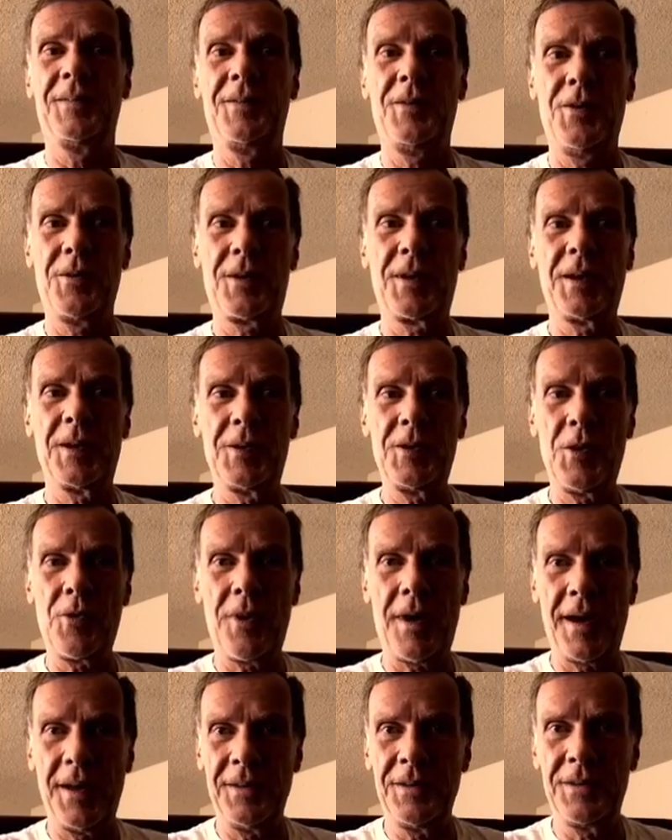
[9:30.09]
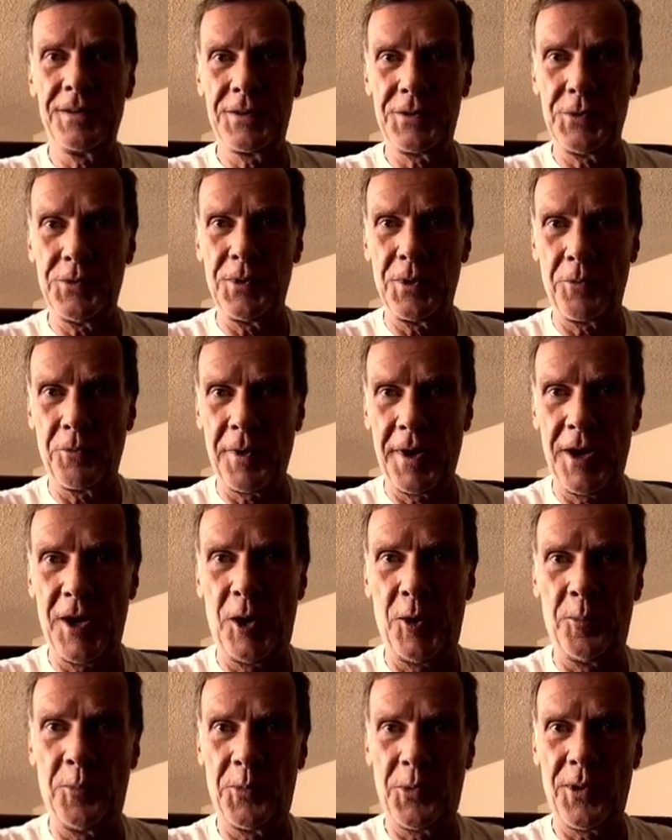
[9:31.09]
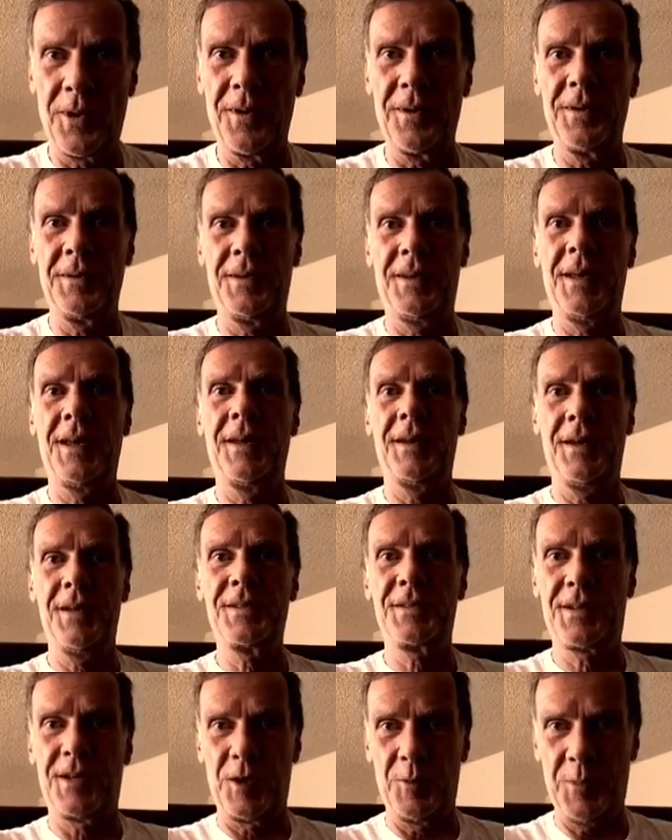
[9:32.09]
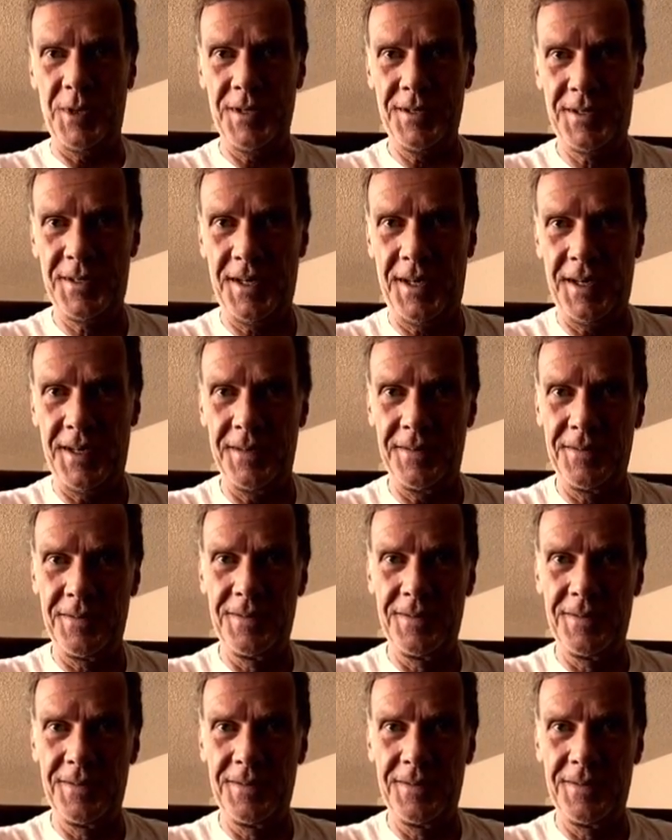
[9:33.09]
you're heading to a realm where it is going to be seen.